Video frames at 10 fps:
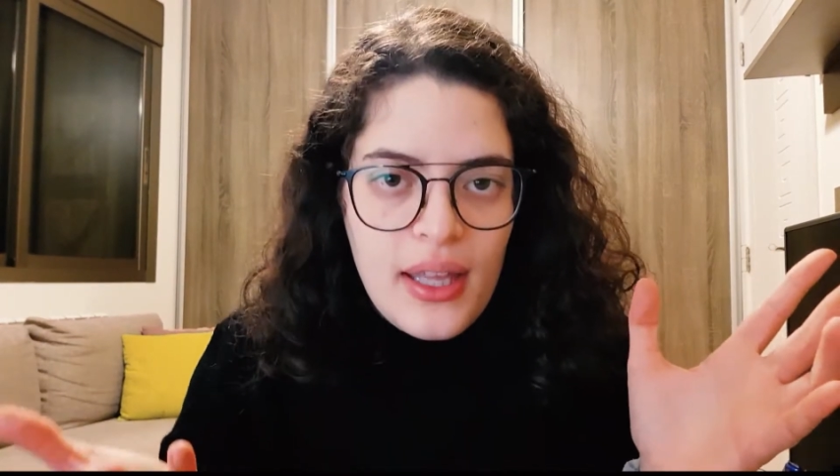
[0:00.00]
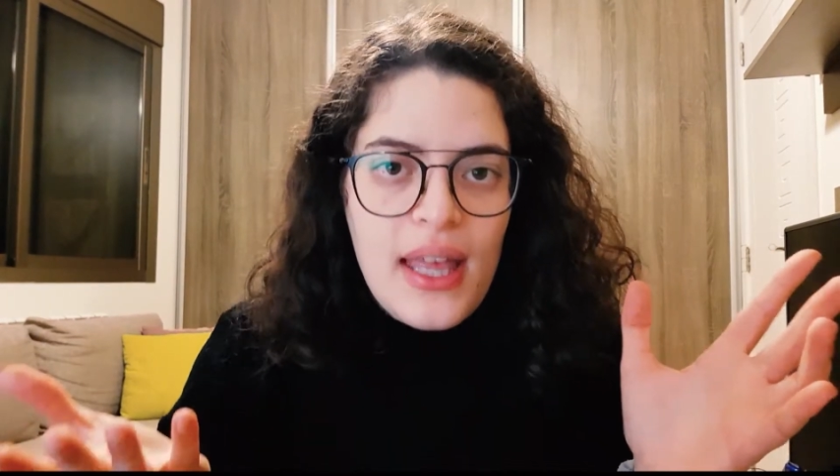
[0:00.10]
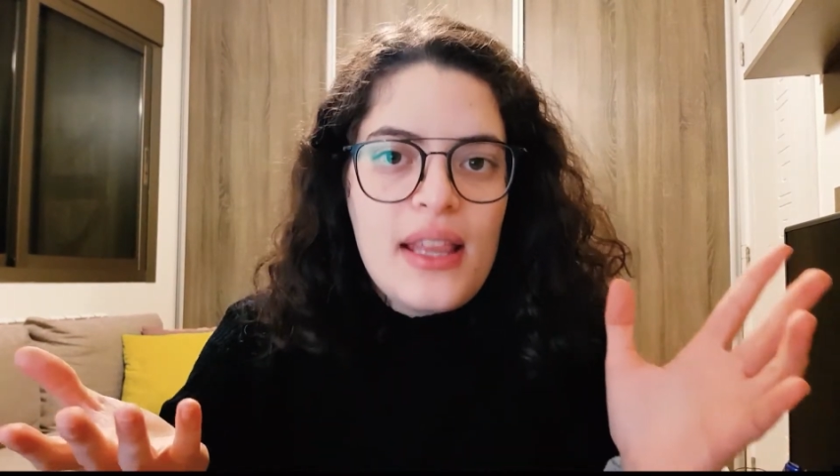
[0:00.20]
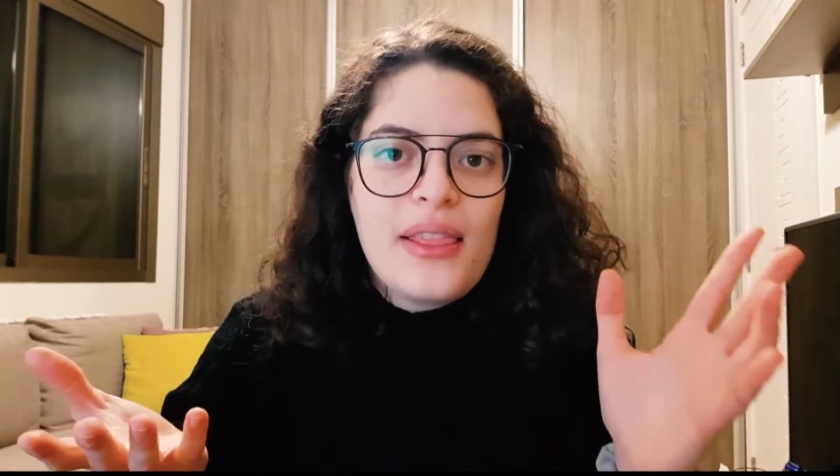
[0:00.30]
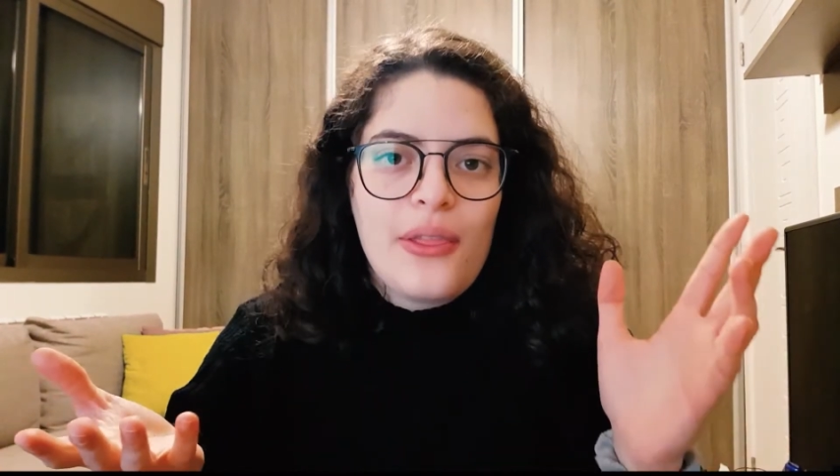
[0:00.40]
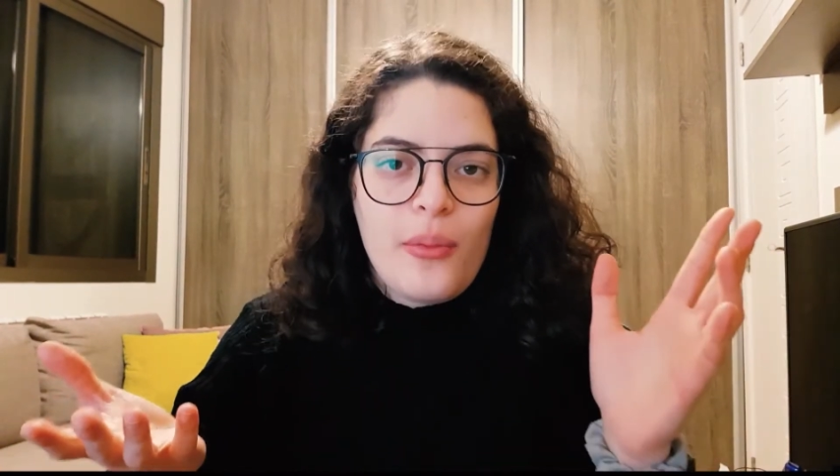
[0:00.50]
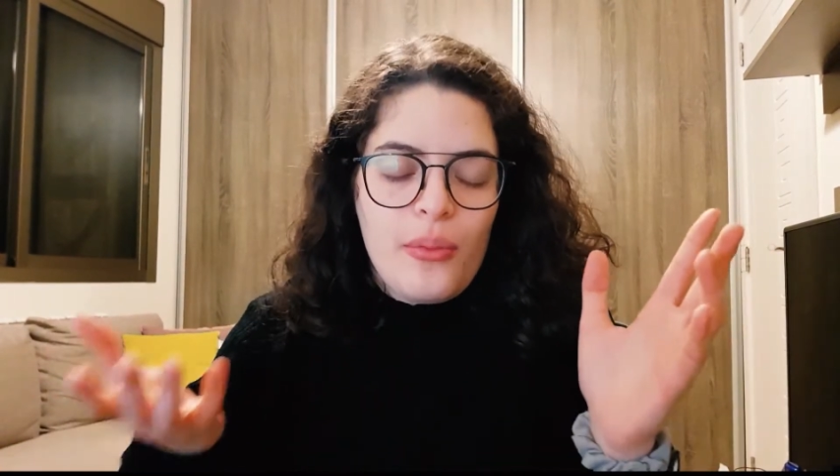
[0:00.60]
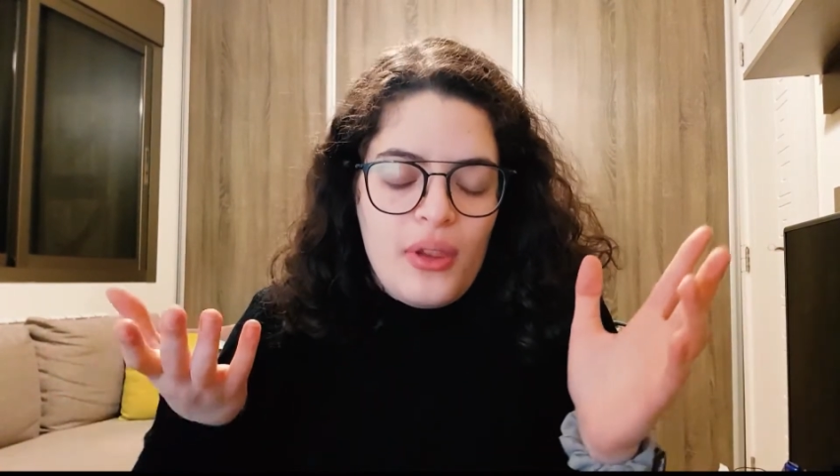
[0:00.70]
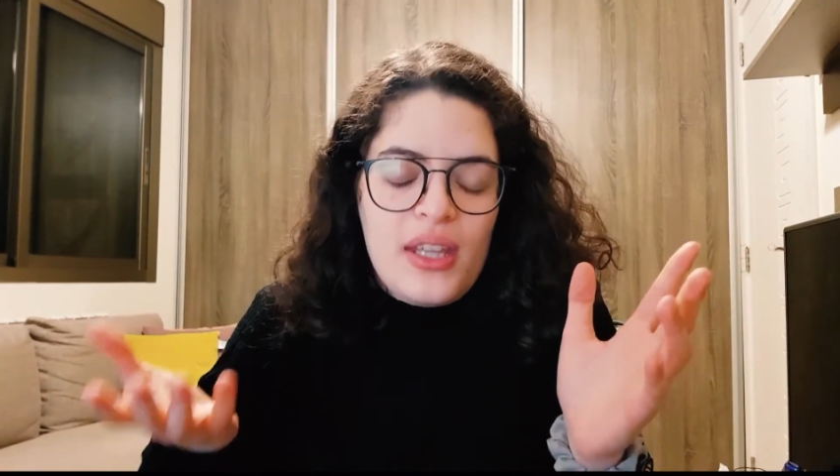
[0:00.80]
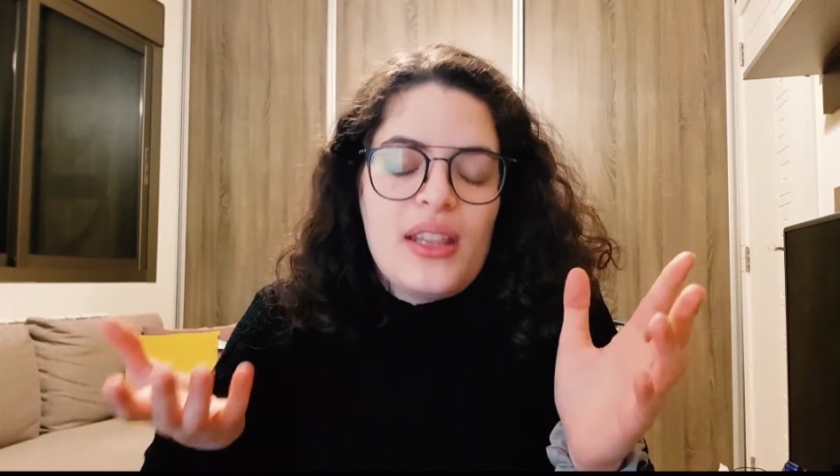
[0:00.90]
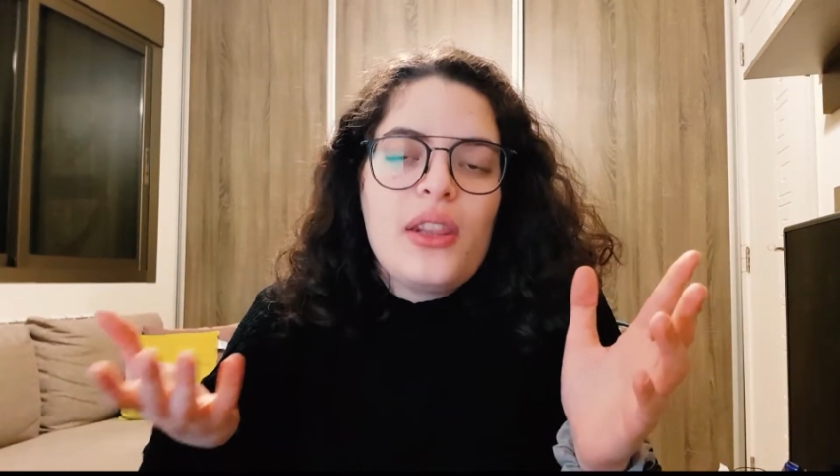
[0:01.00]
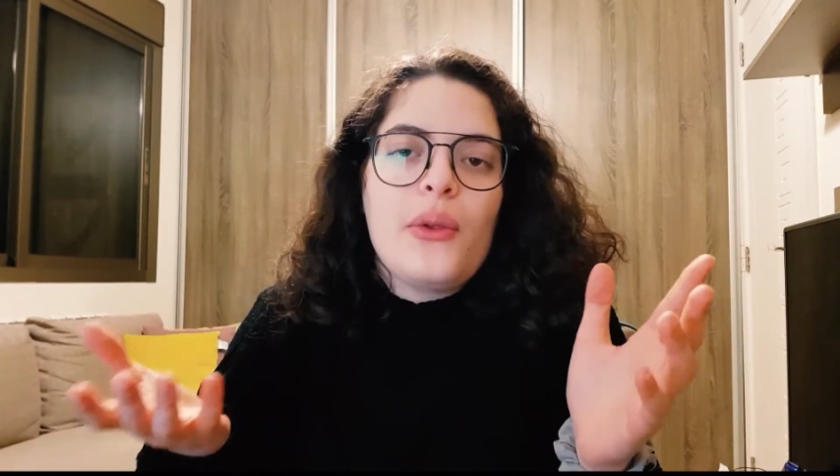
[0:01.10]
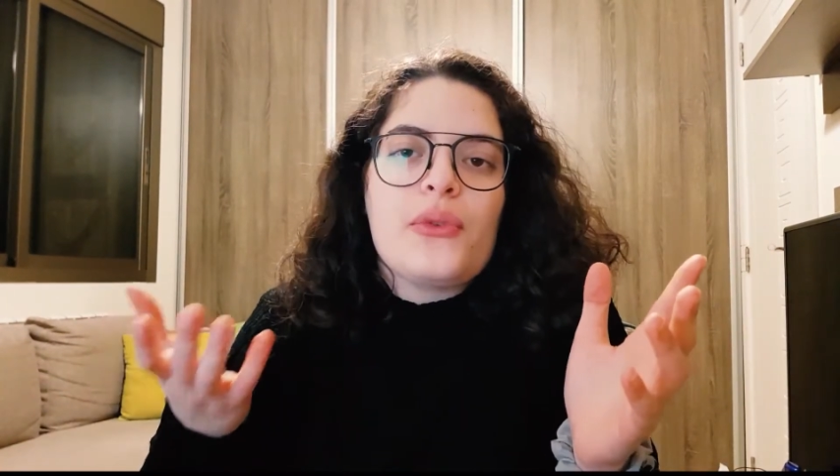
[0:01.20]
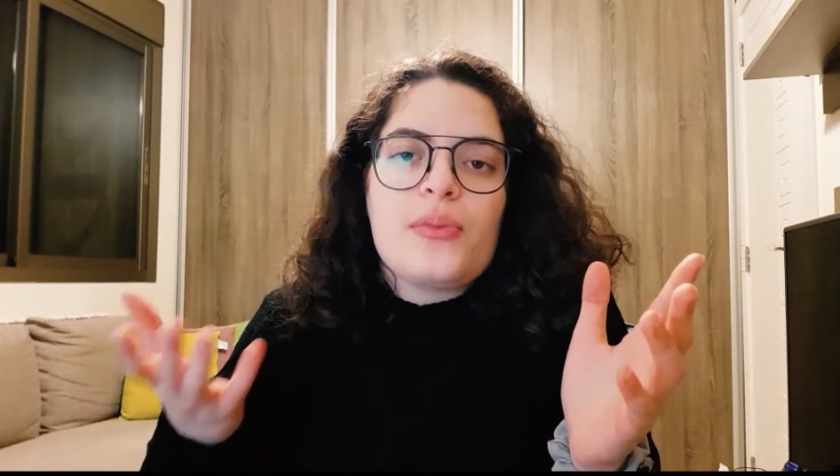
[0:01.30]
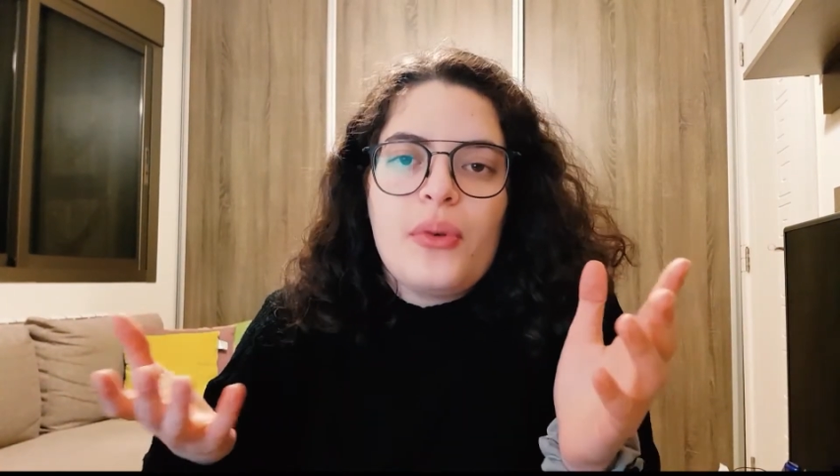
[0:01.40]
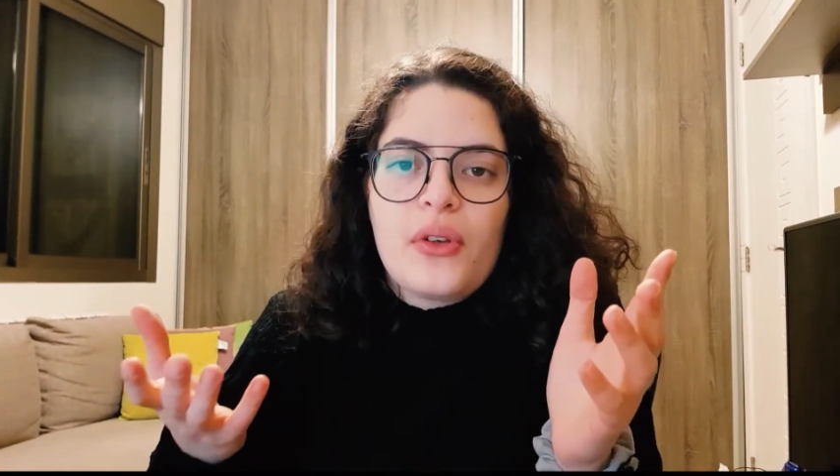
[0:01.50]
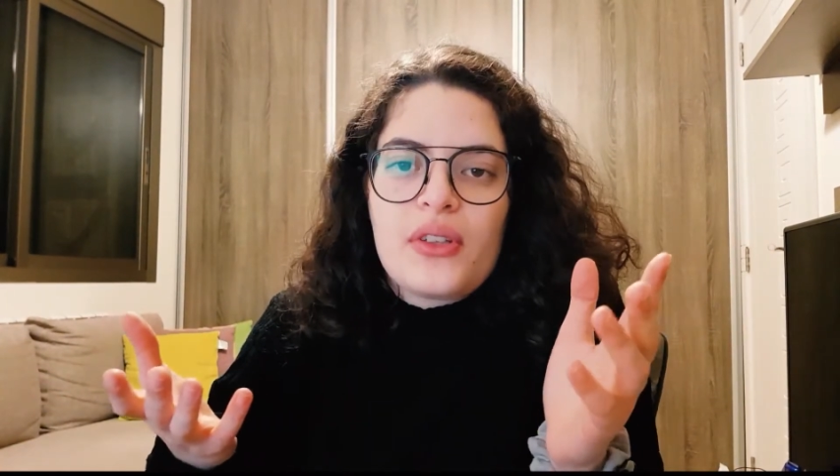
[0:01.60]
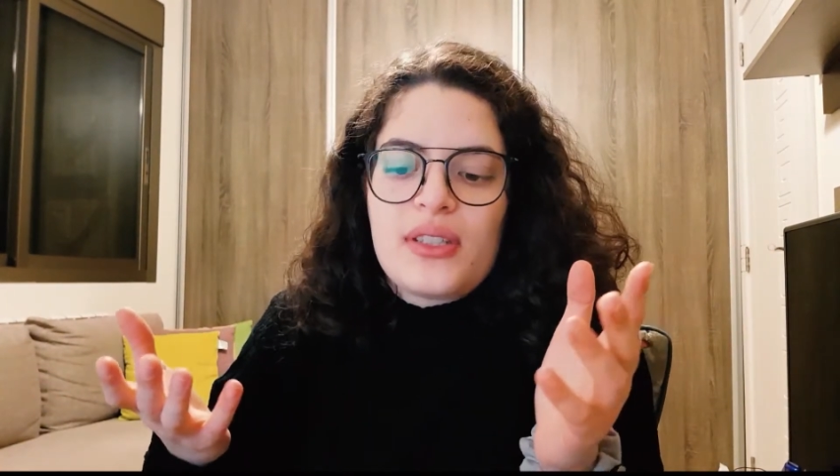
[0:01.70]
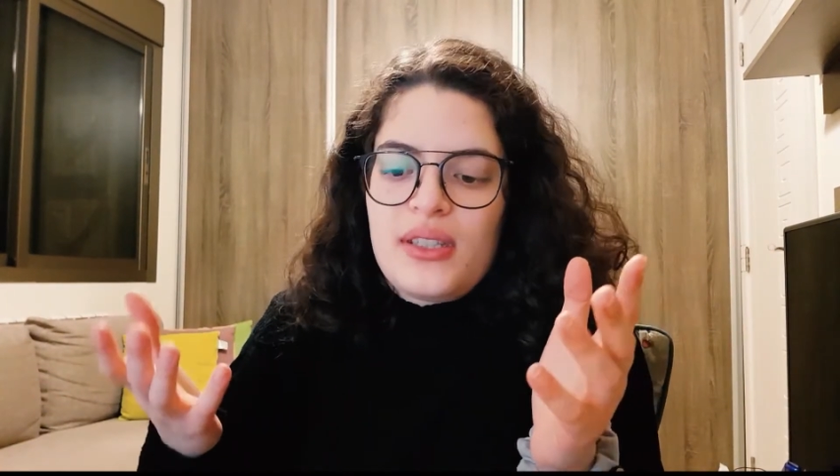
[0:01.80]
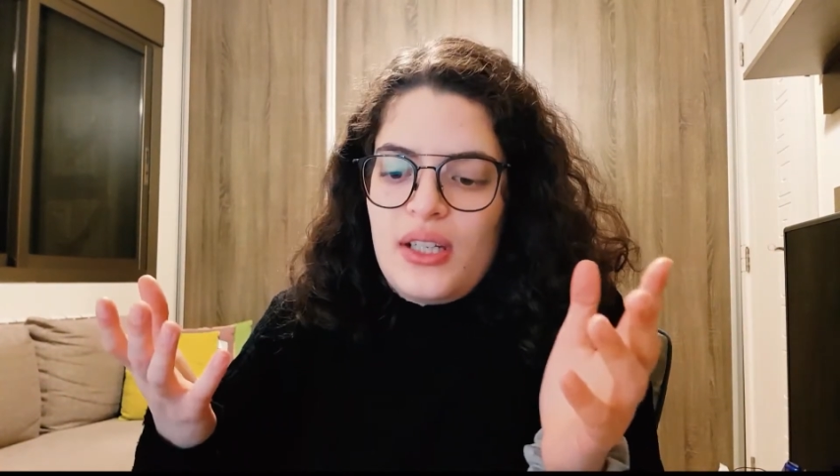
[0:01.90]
in those books.